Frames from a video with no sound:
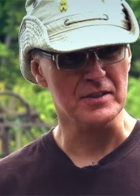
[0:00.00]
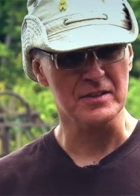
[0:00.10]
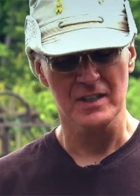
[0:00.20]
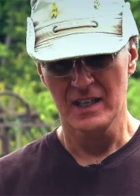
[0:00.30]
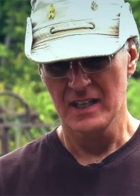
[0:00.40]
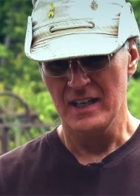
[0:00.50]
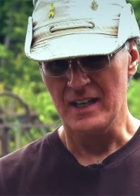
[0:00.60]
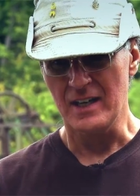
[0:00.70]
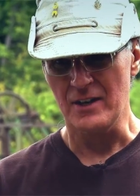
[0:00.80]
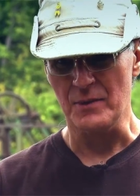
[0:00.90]
this.
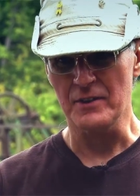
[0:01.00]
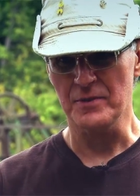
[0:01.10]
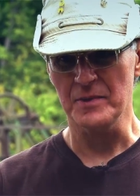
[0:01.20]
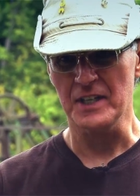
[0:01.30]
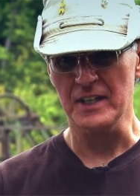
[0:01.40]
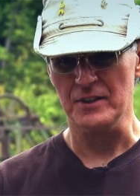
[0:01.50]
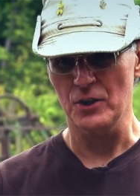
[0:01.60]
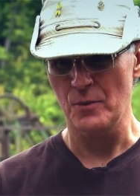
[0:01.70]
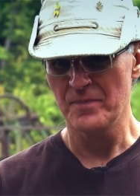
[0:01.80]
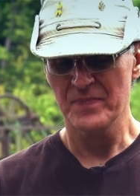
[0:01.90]
right from the
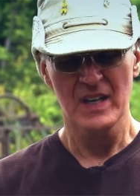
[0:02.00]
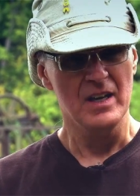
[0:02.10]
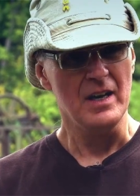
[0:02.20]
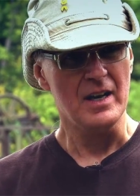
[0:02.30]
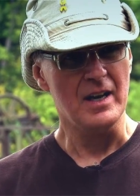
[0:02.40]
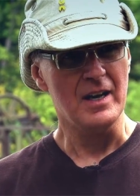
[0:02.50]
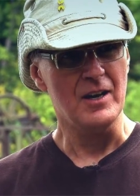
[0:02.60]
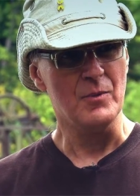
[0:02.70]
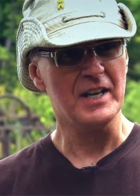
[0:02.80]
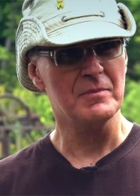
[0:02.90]
get-go.
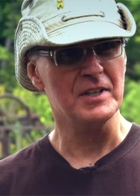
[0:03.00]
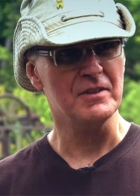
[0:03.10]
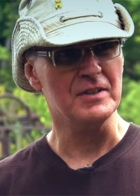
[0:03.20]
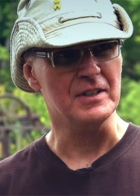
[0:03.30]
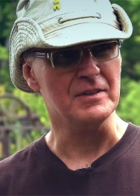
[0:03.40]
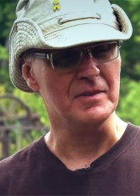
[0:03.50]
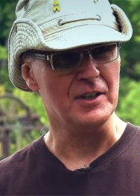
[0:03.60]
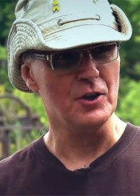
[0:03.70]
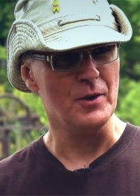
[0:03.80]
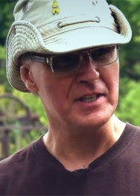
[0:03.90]
We had a bit of
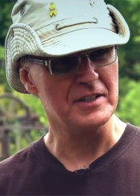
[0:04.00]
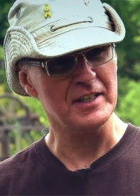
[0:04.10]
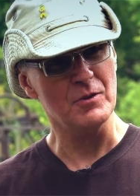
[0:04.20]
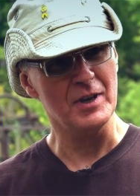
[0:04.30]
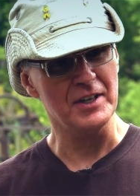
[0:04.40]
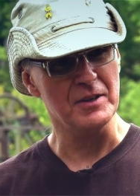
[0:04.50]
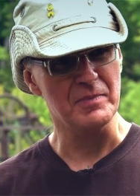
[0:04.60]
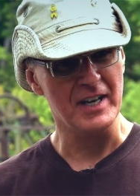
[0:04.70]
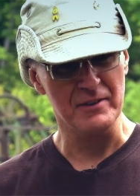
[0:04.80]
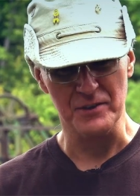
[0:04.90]
a go. He said he wanted to
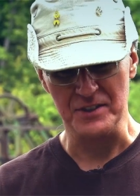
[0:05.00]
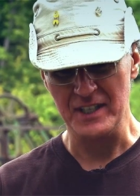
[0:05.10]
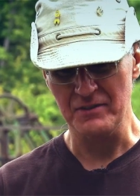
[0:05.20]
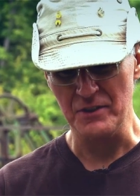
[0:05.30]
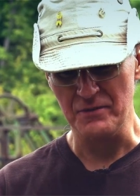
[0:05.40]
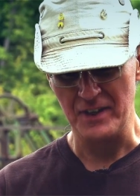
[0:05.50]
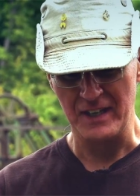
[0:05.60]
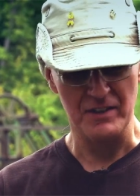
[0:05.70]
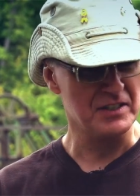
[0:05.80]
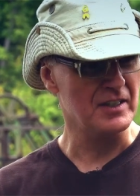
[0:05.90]
apply for
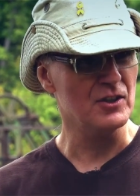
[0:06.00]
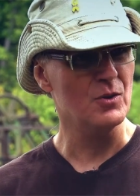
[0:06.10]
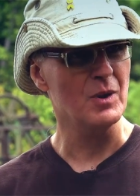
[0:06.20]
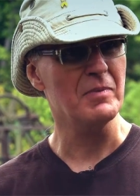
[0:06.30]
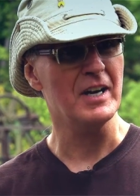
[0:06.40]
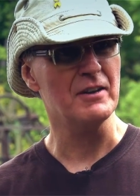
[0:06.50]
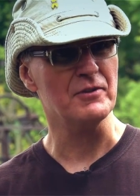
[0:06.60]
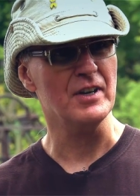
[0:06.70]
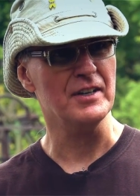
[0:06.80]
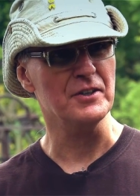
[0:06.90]
75. I said, no, apply
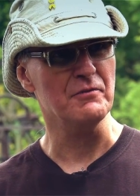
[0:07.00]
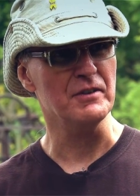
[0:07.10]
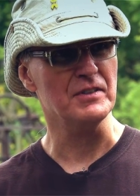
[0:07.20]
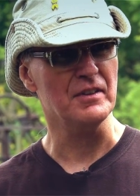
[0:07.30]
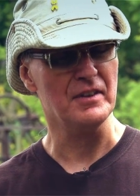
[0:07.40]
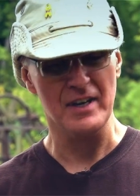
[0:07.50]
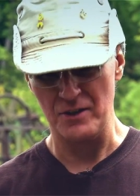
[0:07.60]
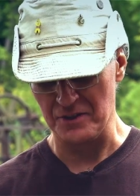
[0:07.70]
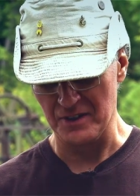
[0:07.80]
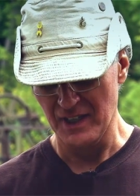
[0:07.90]
for
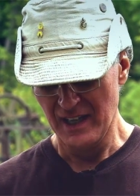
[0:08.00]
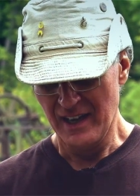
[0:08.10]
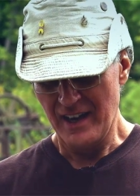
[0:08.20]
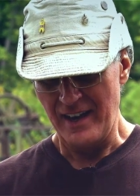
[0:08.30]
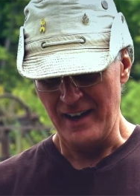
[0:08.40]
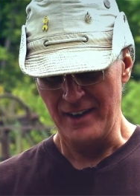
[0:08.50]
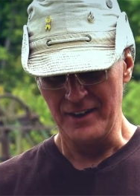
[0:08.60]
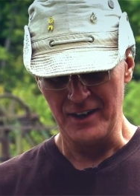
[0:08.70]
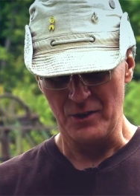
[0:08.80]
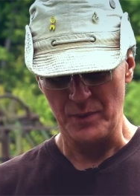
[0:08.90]
150,000.
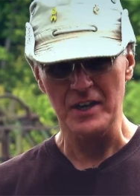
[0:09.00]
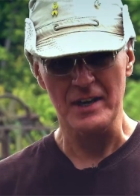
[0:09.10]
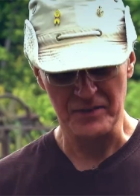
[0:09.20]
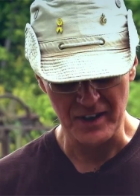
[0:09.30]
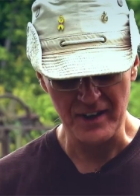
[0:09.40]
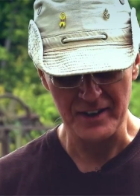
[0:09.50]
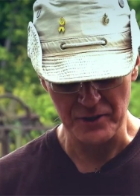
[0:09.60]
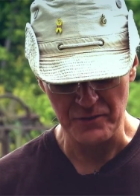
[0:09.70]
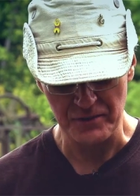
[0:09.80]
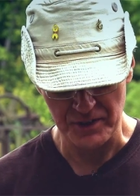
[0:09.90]
And we got the
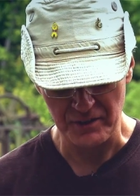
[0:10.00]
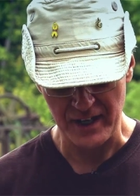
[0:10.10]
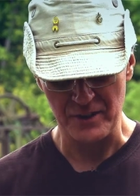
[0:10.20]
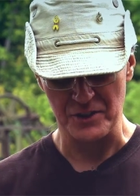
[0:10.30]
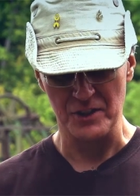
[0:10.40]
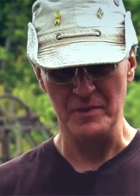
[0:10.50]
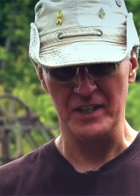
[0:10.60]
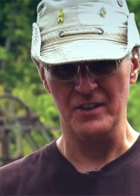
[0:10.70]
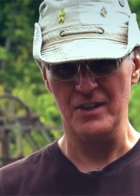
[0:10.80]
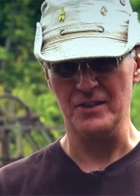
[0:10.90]
150,000 to
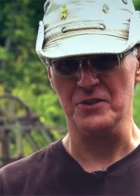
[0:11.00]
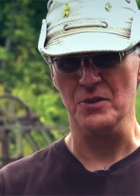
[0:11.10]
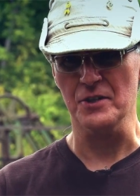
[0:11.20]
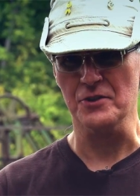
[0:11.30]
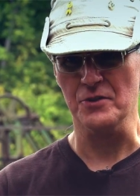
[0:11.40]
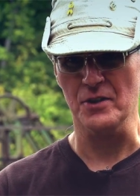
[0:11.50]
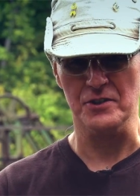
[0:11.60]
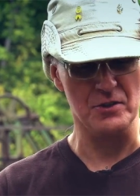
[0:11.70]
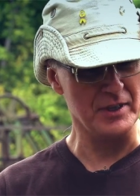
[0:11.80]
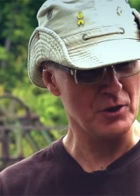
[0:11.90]
make a long story
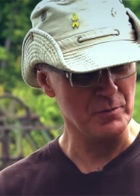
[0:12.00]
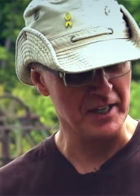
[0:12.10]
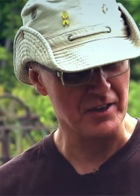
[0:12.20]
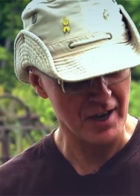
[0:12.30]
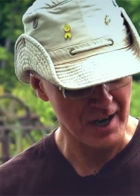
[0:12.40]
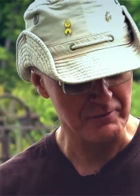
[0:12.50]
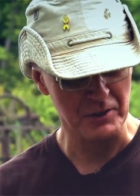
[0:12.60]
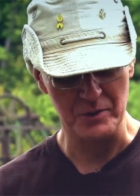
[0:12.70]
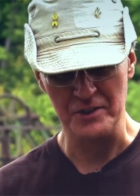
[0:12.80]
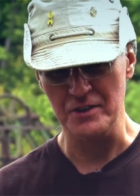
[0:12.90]
short. So he owed me a
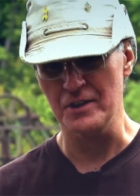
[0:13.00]
coffee, which he